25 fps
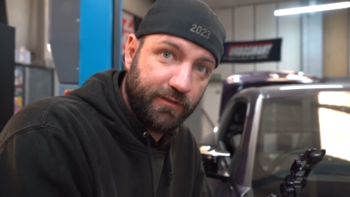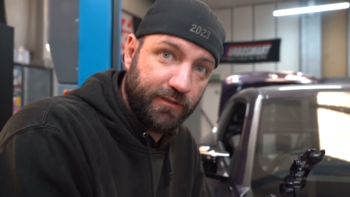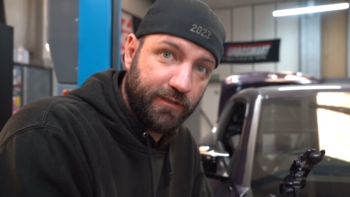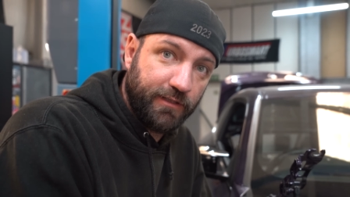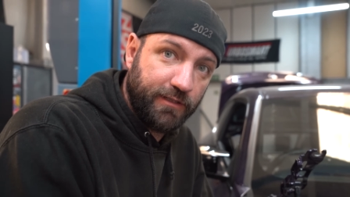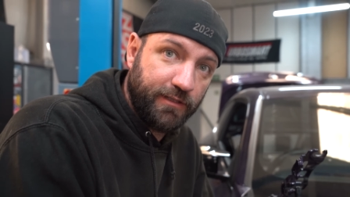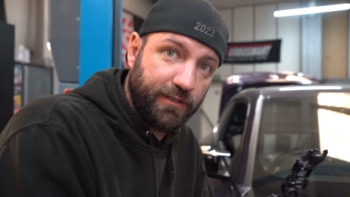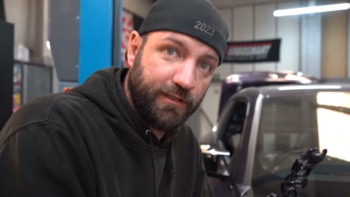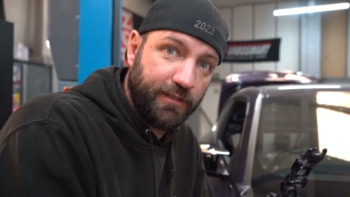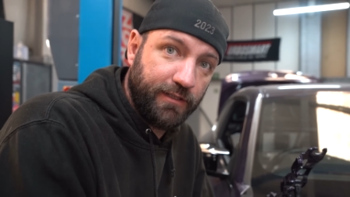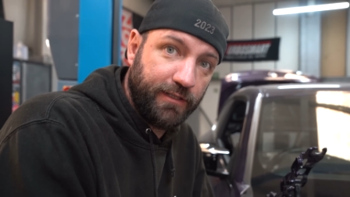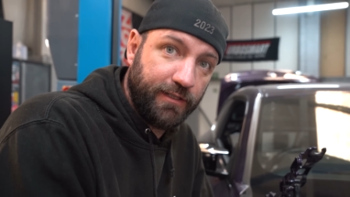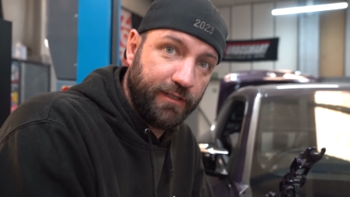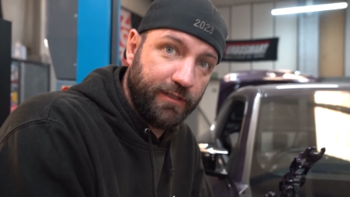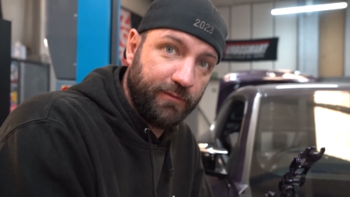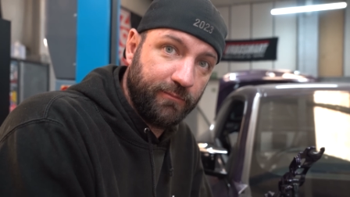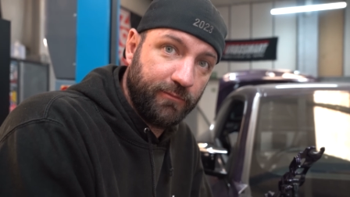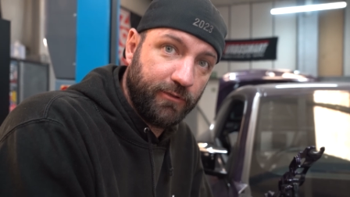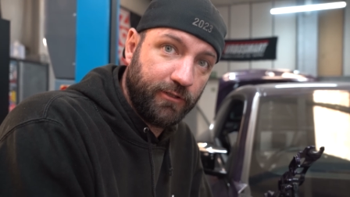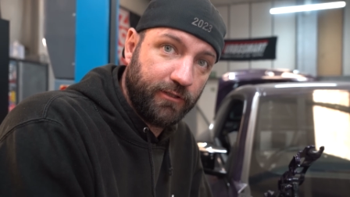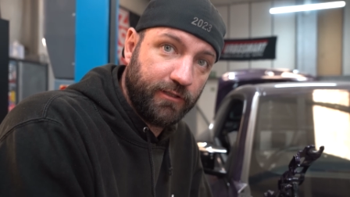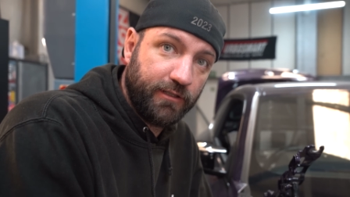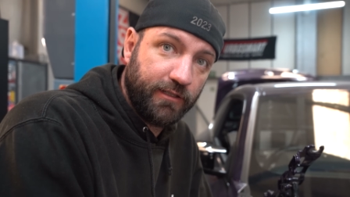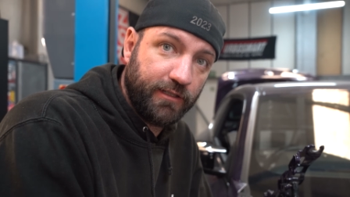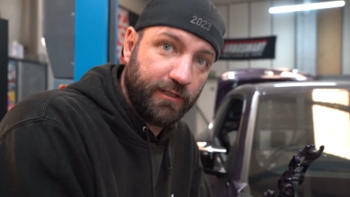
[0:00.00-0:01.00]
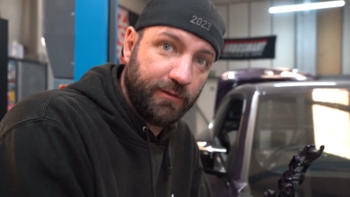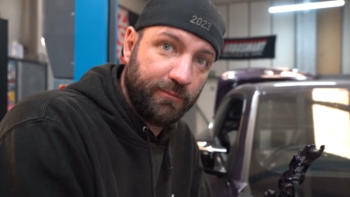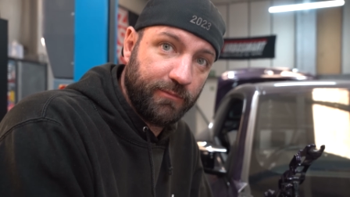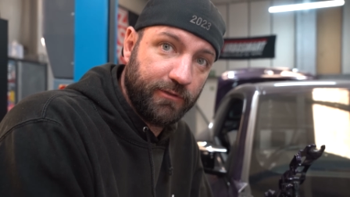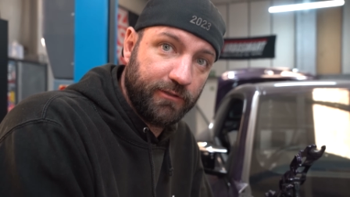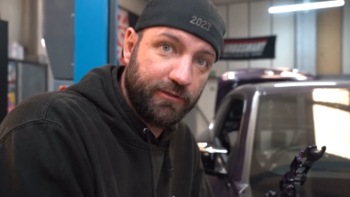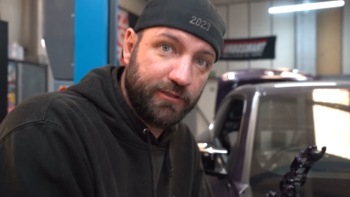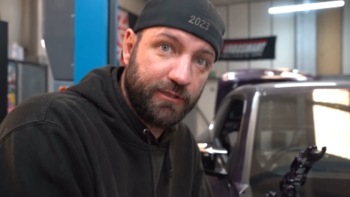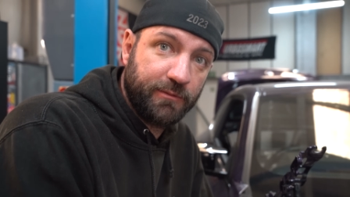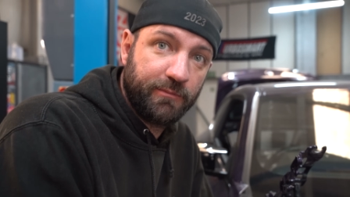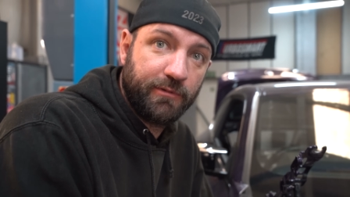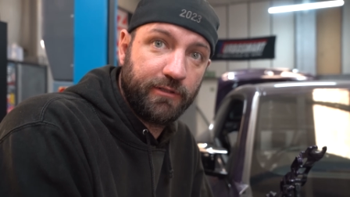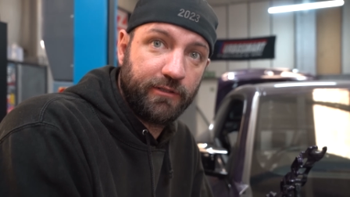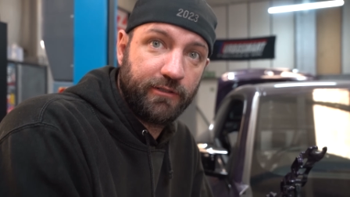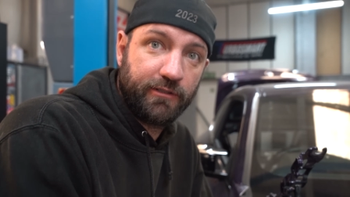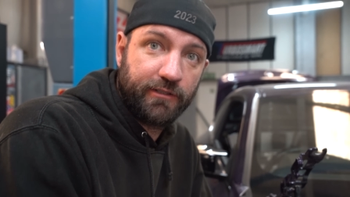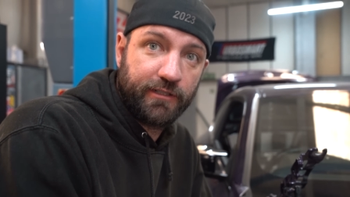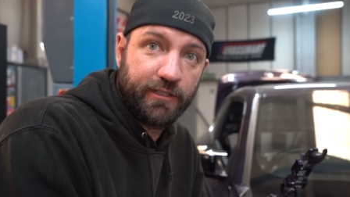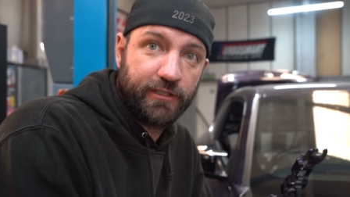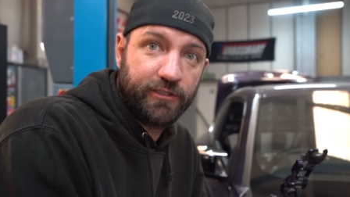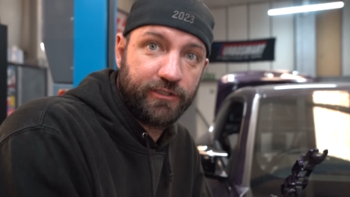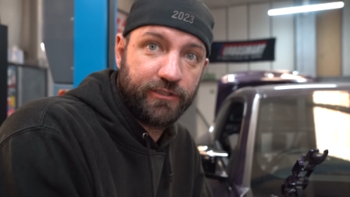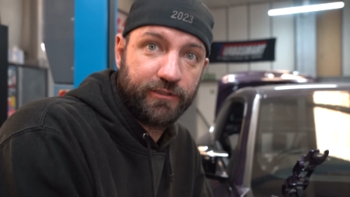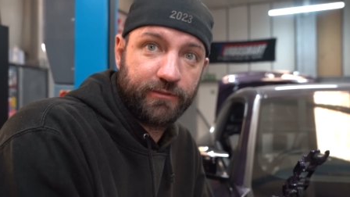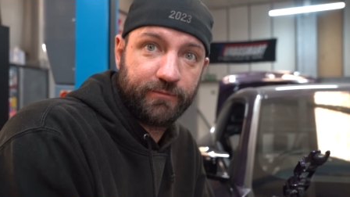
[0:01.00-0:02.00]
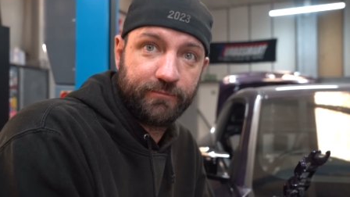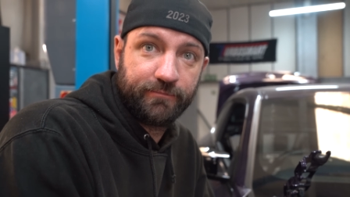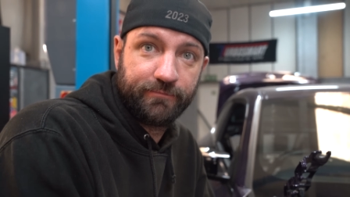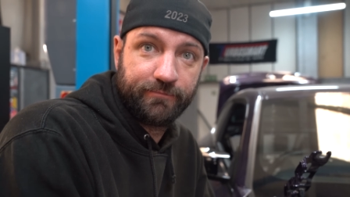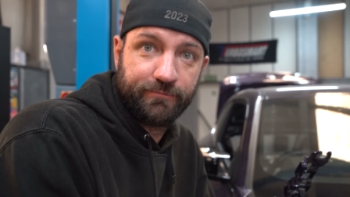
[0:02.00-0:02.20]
I'm mocking up the turbo location.